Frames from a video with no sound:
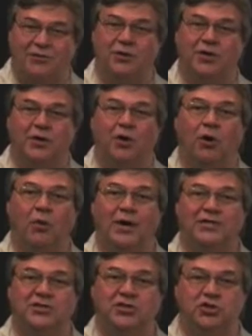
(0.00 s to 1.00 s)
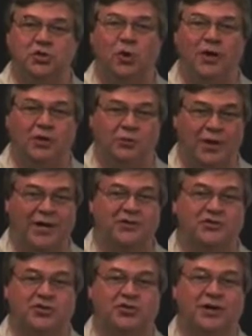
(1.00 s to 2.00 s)
you can always enjoy a Rails
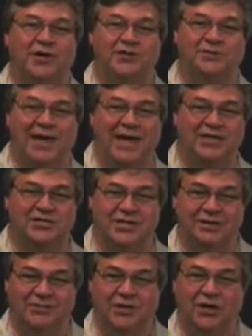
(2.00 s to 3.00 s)
to Trails magazine.